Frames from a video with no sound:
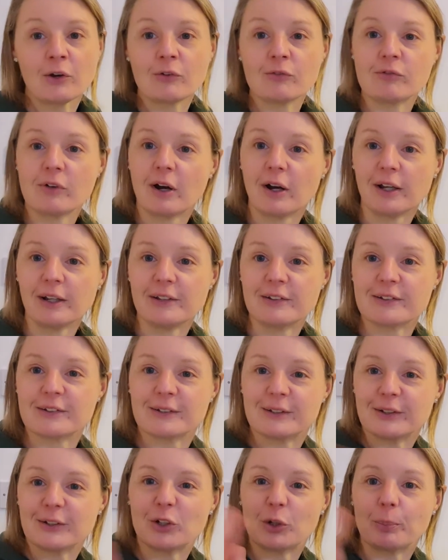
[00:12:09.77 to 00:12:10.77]
Right,
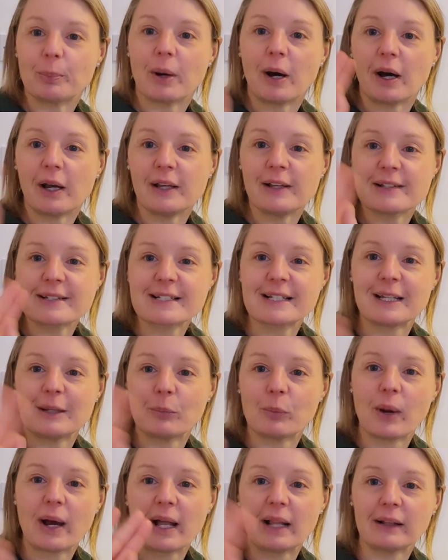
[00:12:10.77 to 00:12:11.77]
goodbye, sleep
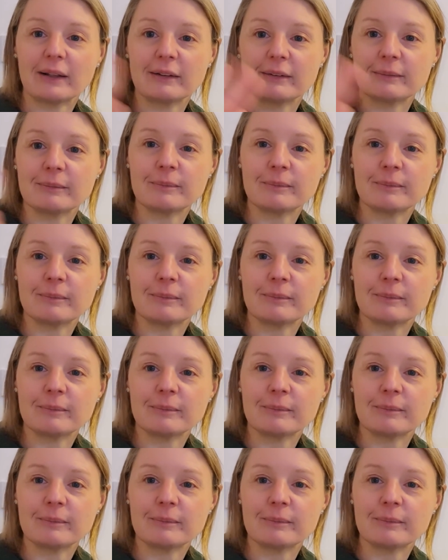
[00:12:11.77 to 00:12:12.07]
well.